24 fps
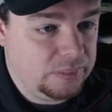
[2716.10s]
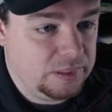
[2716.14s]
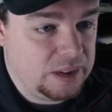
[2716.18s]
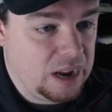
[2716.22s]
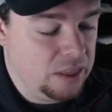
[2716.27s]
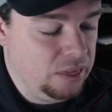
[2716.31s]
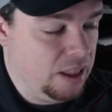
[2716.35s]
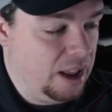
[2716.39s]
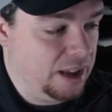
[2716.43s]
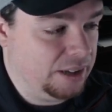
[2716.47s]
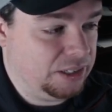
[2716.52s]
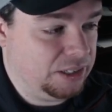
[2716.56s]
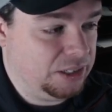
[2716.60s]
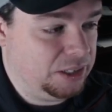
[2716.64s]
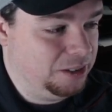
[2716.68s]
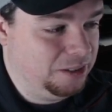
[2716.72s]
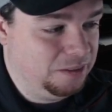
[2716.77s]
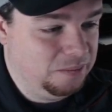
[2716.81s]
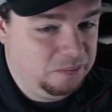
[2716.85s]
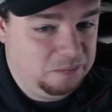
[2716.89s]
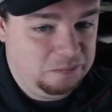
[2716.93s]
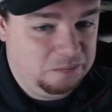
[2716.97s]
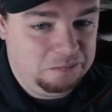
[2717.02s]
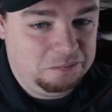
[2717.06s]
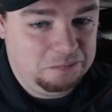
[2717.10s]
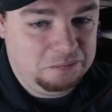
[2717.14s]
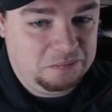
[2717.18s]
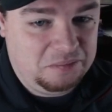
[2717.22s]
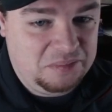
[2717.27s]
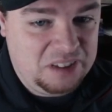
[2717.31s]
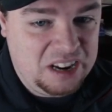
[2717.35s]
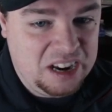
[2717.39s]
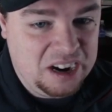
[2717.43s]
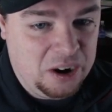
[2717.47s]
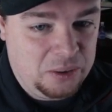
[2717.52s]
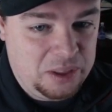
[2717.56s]
unless
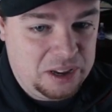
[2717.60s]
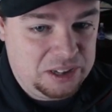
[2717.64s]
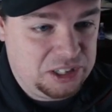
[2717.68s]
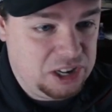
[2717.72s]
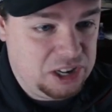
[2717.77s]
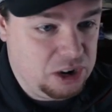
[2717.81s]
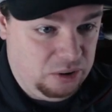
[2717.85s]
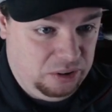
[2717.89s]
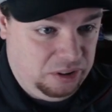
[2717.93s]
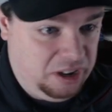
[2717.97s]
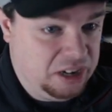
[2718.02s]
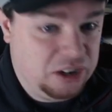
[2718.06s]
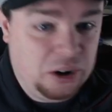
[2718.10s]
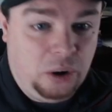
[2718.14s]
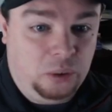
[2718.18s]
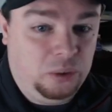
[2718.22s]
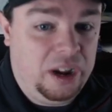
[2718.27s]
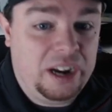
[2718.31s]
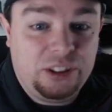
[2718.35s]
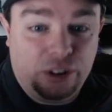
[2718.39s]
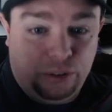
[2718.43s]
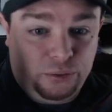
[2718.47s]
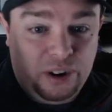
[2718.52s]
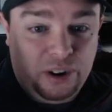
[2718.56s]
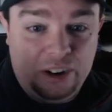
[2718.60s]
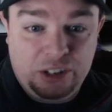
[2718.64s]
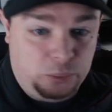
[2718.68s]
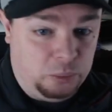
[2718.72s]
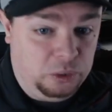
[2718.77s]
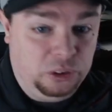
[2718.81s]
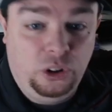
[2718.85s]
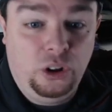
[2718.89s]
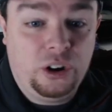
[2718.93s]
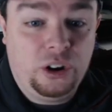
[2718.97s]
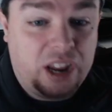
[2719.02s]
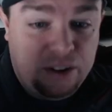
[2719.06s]
they secretly don't like their friends and
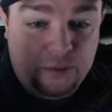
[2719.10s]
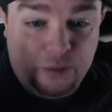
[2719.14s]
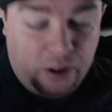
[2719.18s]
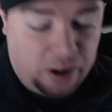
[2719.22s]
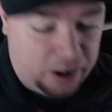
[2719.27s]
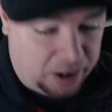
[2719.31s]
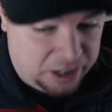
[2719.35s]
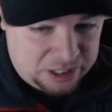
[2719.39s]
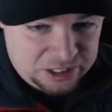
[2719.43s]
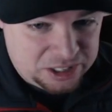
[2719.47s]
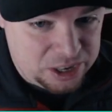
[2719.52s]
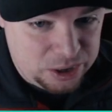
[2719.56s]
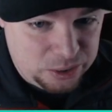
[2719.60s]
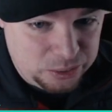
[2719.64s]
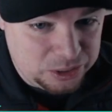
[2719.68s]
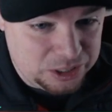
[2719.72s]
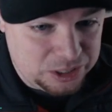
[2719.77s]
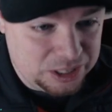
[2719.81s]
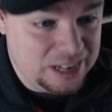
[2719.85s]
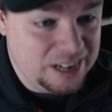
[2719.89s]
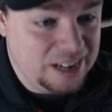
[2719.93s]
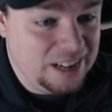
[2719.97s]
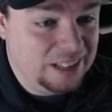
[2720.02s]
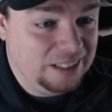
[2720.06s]
we're looking for an excuse.